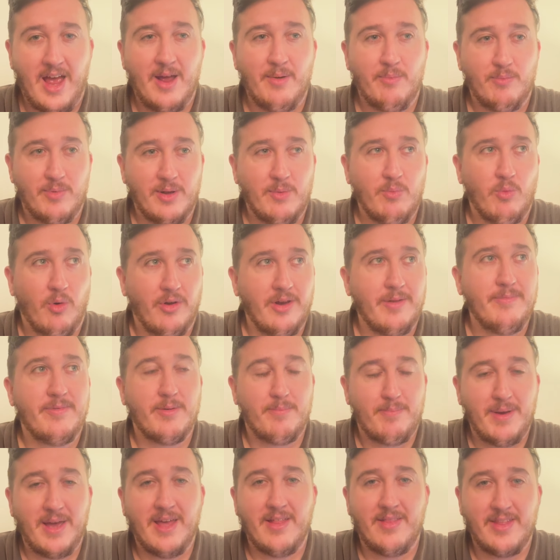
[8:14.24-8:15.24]
And we want him
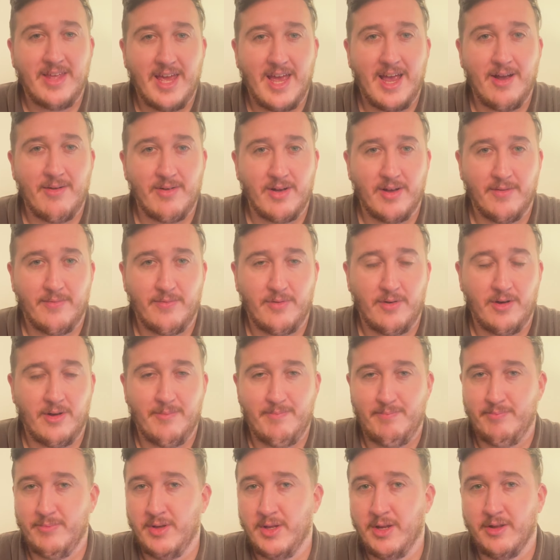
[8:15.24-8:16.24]
to be in the area
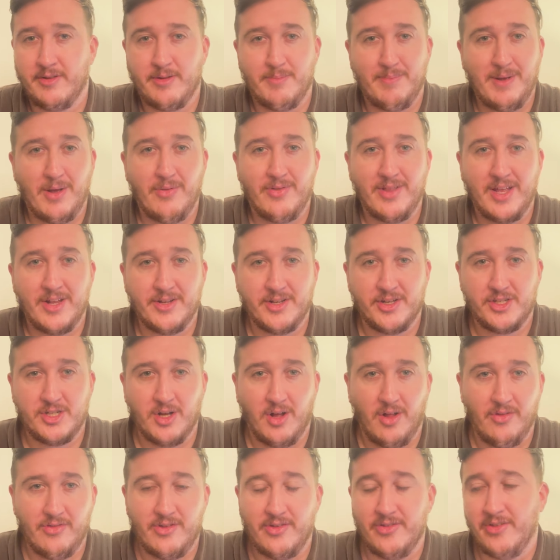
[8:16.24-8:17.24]
for, you know, to be on the end of
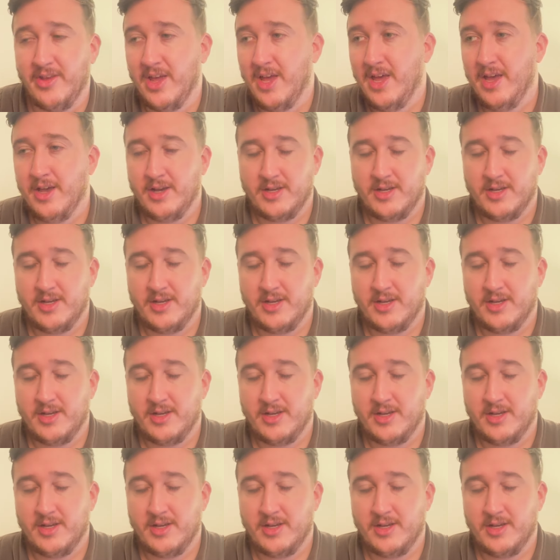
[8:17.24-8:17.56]
chances.